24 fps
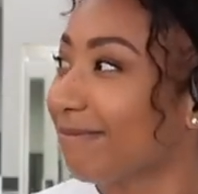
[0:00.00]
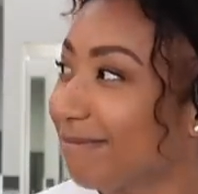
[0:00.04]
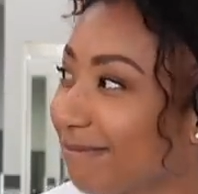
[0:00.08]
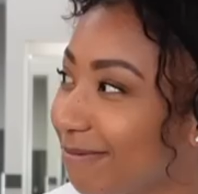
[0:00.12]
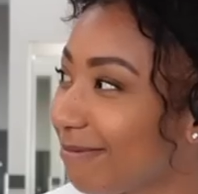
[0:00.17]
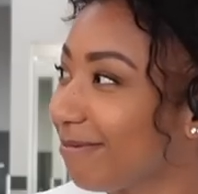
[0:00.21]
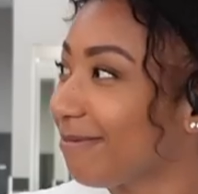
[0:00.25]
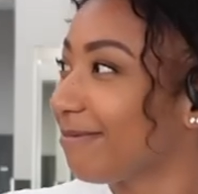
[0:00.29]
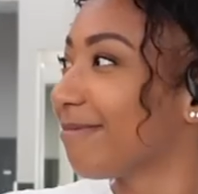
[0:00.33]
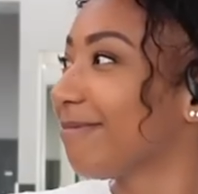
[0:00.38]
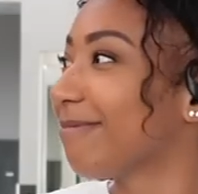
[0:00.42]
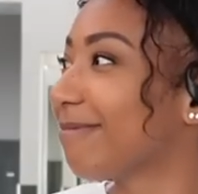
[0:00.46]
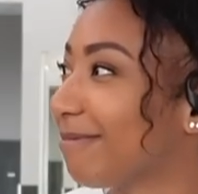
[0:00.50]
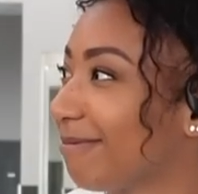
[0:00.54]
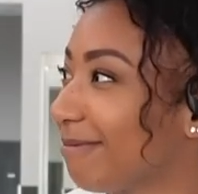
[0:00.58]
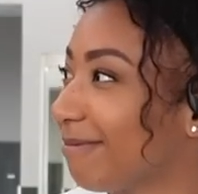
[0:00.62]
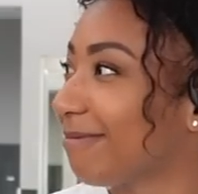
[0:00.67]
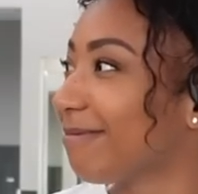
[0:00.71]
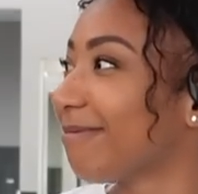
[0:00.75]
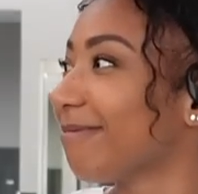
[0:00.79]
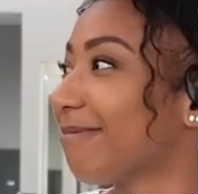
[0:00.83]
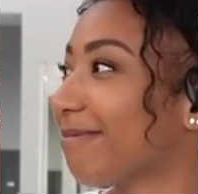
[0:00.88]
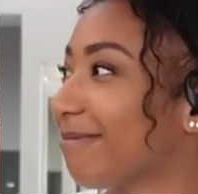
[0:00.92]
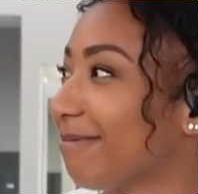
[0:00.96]
Yeah,
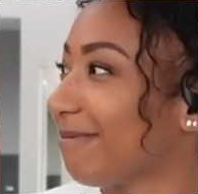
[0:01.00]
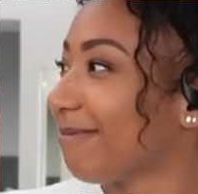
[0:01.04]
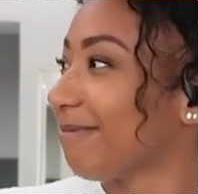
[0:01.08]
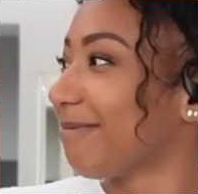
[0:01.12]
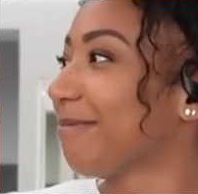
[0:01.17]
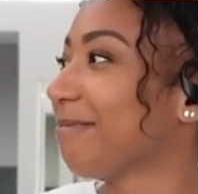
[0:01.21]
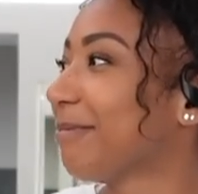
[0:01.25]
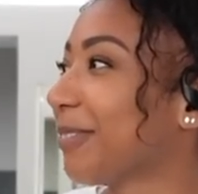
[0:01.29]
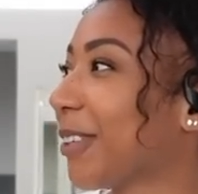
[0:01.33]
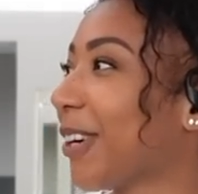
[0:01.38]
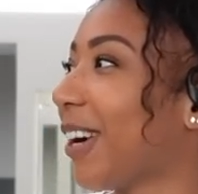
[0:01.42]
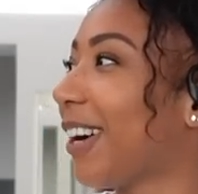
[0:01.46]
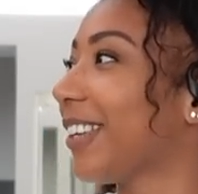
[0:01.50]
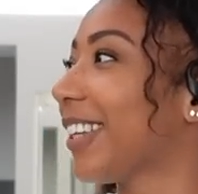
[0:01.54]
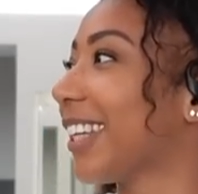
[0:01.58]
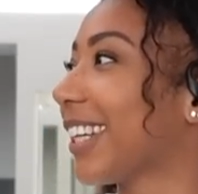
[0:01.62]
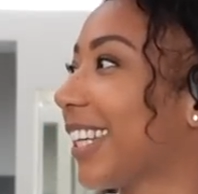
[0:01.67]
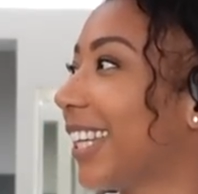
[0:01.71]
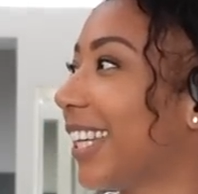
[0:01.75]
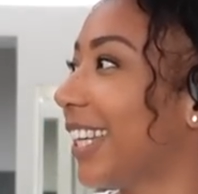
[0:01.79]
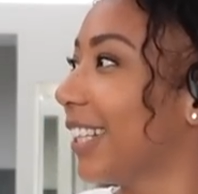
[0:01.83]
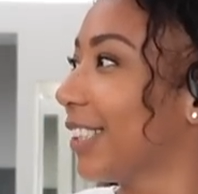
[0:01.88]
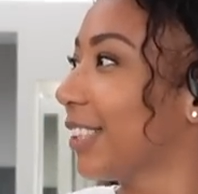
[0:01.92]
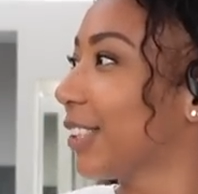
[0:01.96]
I was... I'm called the
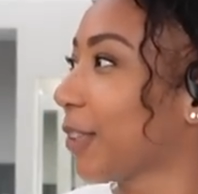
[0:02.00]
Kia